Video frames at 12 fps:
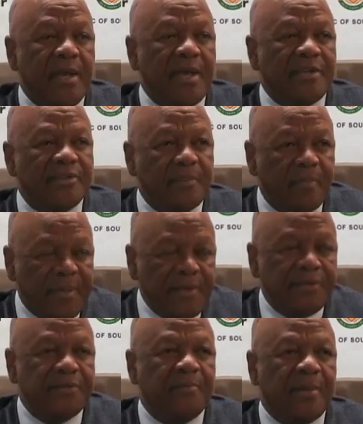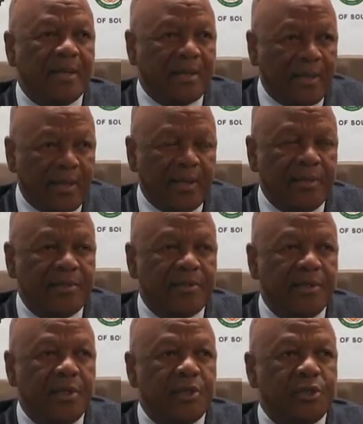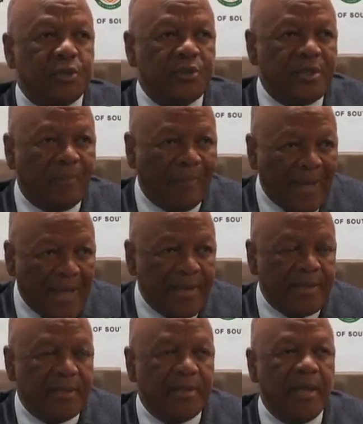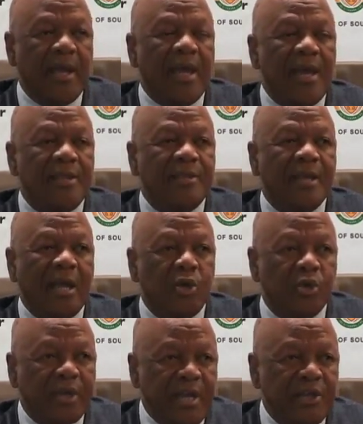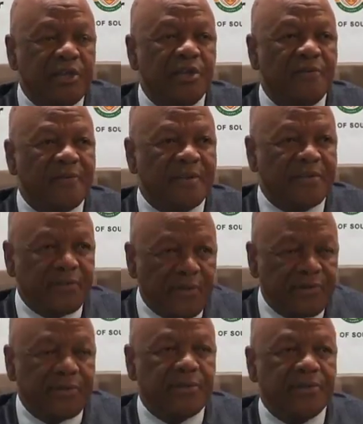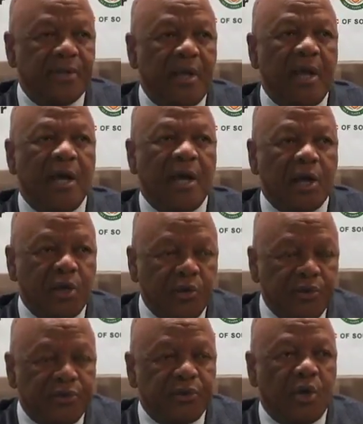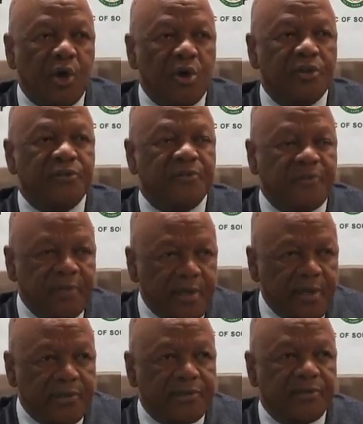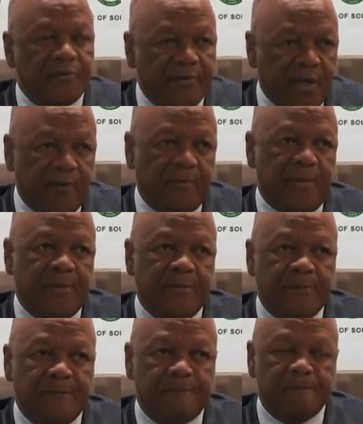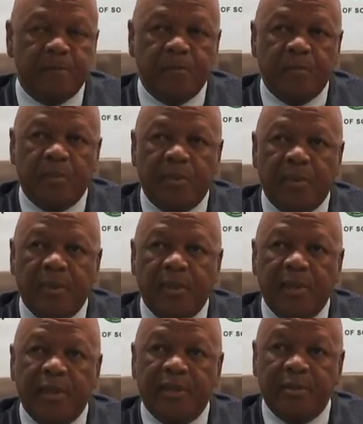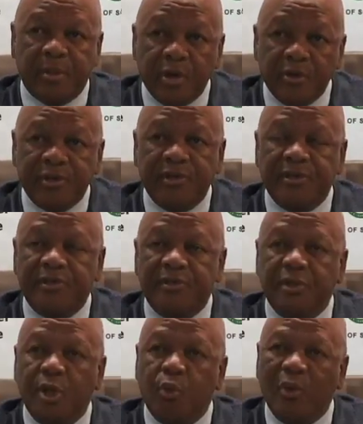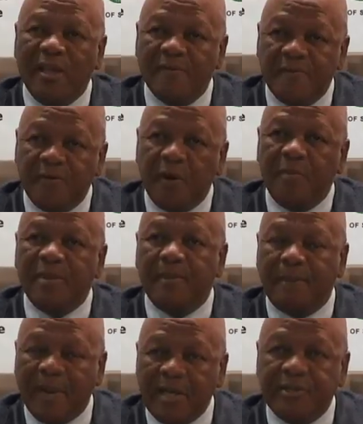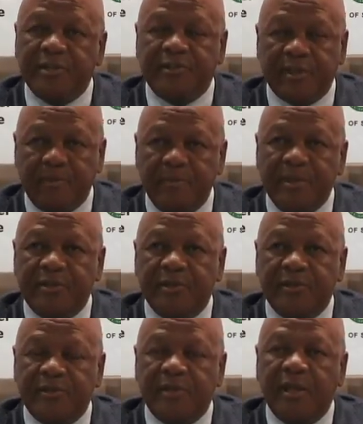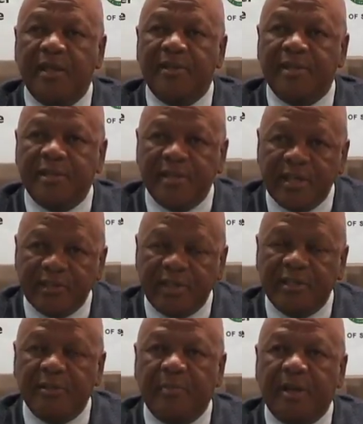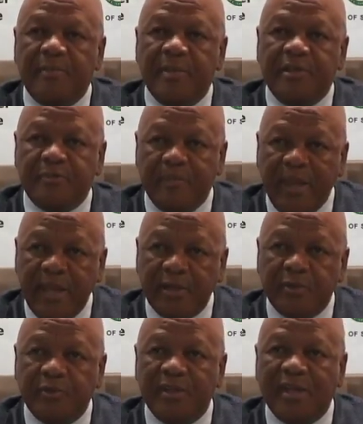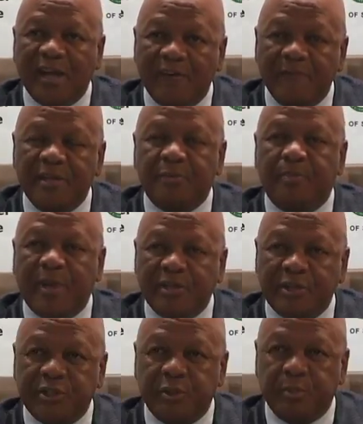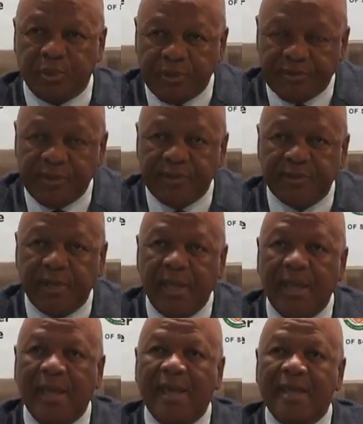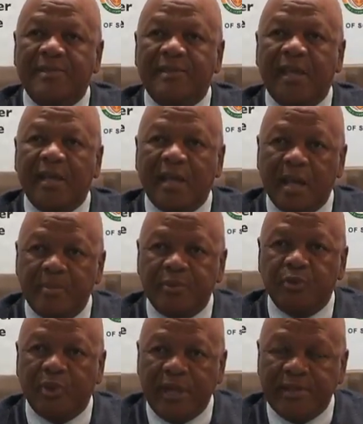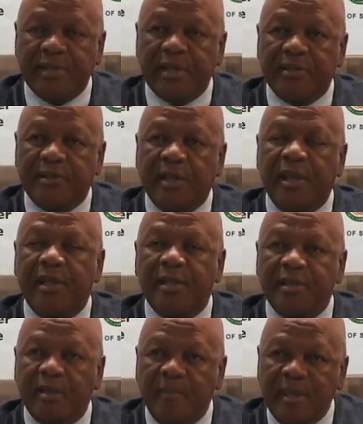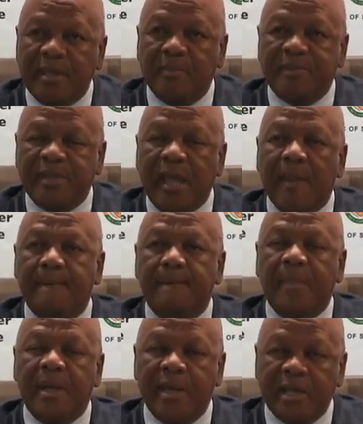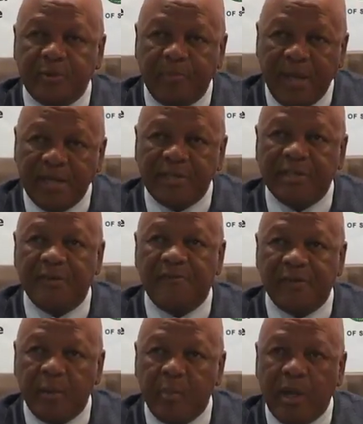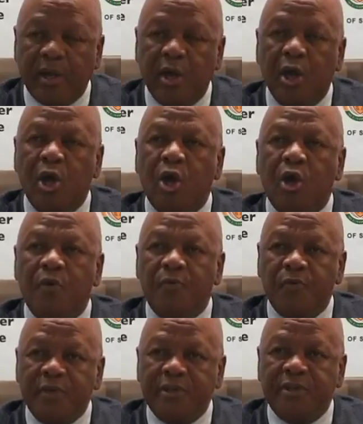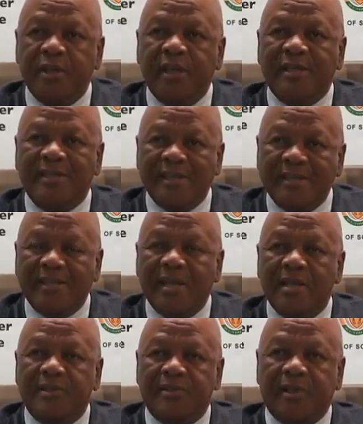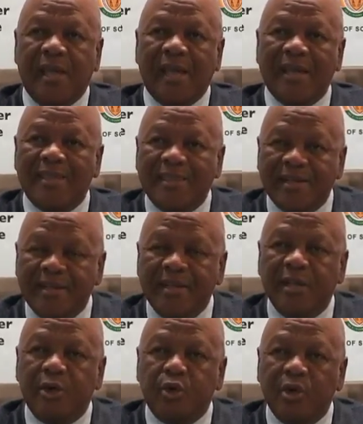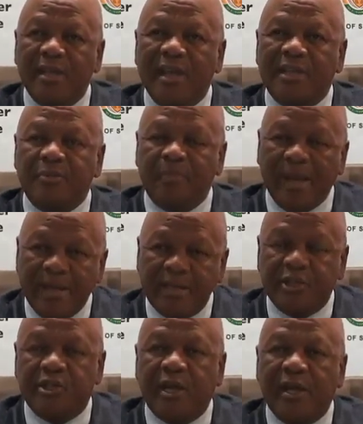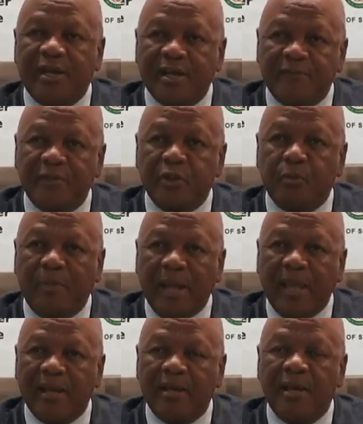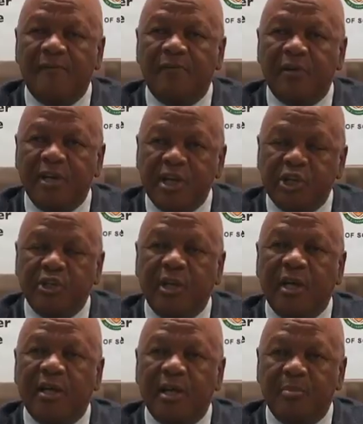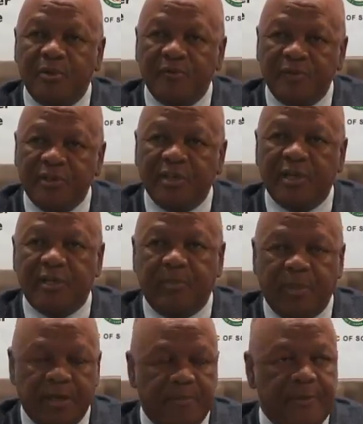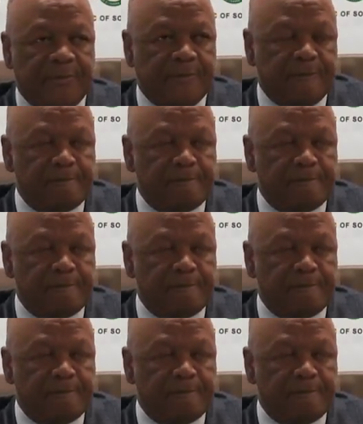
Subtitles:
as the principal guide to the planning and the allocation of resources across all spheres of government. The priorities will inform the budget submissions that national departments make to the government's budgeting process as encapsulated in the medium-term expenditure framework, of which details a 3-year rolling expenditure and revenue plan for national and provincial departments.